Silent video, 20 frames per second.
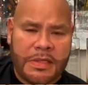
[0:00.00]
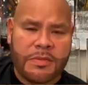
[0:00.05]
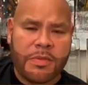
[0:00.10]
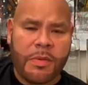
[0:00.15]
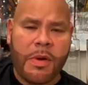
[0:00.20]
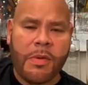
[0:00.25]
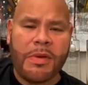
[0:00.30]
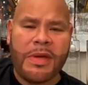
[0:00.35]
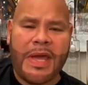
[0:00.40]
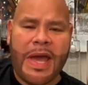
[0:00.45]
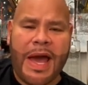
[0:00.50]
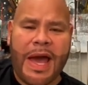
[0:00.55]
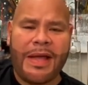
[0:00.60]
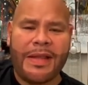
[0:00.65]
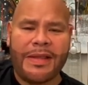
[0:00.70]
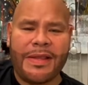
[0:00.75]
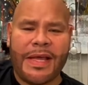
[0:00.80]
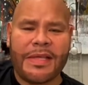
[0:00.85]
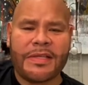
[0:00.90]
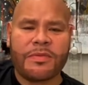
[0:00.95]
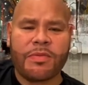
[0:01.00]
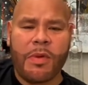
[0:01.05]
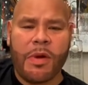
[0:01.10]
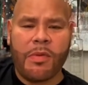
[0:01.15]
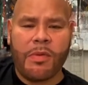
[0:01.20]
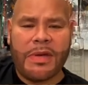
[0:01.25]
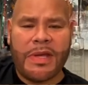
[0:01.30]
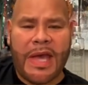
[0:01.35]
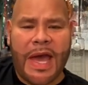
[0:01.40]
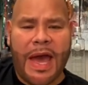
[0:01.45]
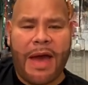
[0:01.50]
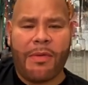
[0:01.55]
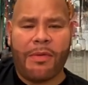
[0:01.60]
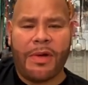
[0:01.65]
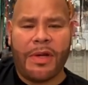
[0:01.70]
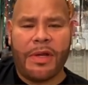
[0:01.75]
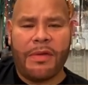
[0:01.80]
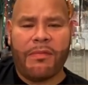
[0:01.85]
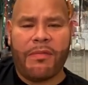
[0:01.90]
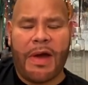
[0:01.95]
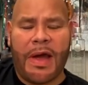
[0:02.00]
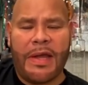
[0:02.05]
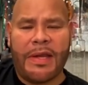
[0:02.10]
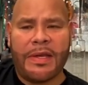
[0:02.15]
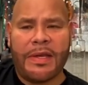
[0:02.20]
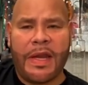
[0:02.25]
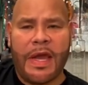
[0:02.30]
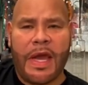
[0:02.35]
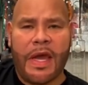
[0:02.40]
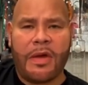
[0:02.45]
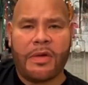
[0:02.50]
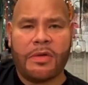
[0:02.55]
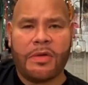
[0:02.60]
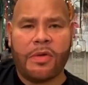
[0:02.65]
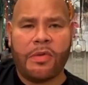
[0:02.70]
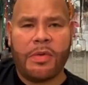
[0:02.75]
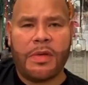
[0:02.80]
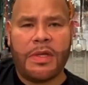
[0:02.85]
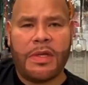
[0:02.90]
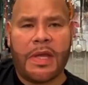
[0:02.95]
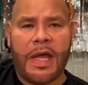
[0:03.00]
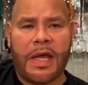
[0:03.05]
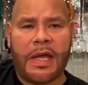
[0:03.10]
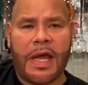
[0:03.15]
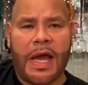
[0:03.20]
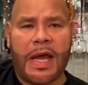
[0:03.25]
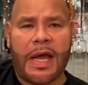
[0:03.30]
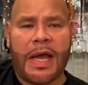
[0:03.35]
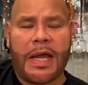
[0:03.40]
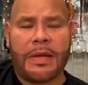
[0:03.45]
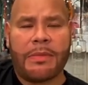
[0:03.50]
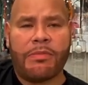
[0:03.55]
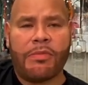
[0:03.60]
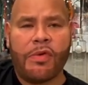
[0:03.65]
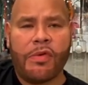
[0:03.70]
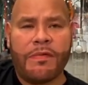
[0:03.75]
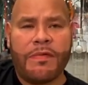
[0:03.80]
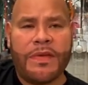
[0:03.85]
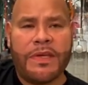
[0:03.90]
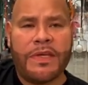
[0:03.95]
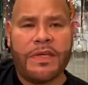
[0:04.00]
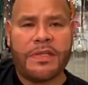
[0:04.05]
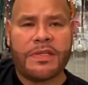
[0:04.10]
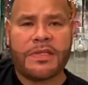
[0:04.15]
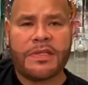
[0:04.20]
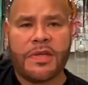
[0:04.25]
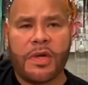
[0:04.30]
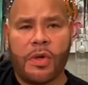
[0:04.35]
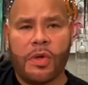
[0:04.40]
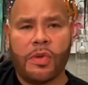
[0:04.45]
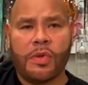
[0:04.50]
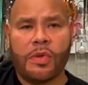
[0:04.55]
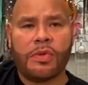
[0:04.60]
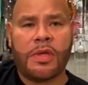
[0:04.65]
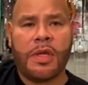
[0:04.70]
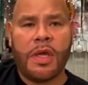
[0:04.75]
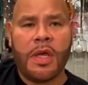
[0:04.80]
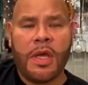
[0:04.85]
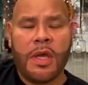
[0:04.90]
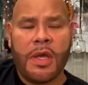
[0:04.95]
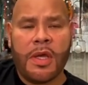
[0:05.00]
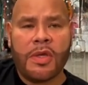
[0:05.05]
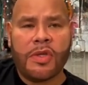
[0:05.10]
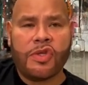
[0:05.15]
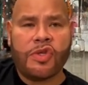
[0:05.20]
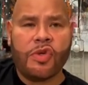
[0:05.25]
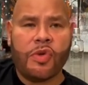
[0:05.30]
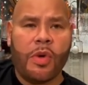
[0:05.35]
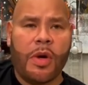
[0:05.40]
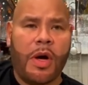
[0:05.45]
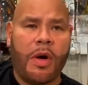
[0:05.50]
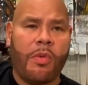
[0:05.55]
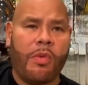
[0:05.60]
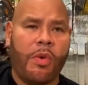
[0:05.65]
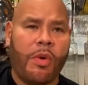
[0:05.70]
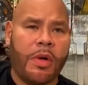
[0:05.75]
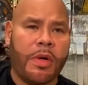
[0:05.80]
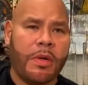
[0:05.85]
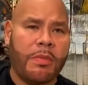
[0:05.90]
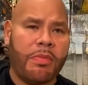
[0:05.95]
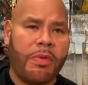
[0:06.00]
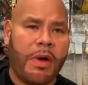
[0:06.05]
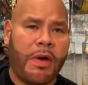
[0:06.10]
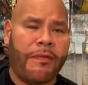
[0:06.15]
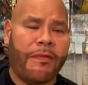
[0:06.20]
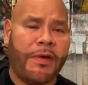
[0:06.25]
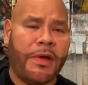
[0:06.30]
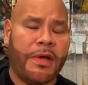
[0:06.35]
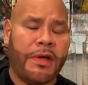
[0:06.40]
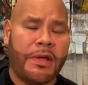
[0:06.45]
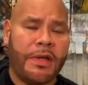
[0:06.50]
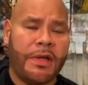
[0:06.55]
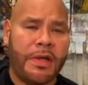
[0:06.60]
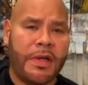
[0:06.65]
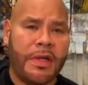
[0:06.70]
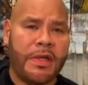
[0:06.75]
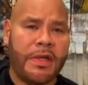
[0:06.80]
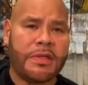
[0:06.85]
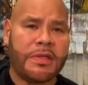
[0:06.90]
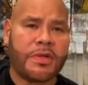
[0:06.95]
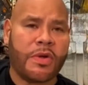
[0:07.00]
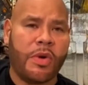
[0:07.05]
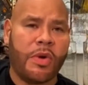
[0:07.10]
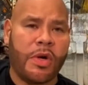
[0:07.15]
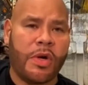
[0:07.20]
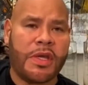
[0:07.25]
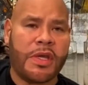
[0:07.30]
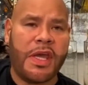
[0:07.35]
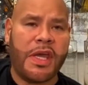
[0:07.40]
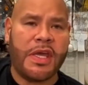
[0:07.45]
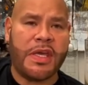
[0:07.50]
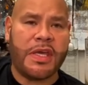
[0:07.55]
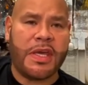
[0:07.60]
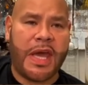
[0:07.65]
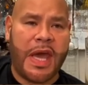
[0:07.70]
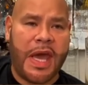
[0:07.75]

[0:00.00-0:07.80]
That's where we at with it right now, Louis. Like, I got a movie sold to our Warner brother. It's called King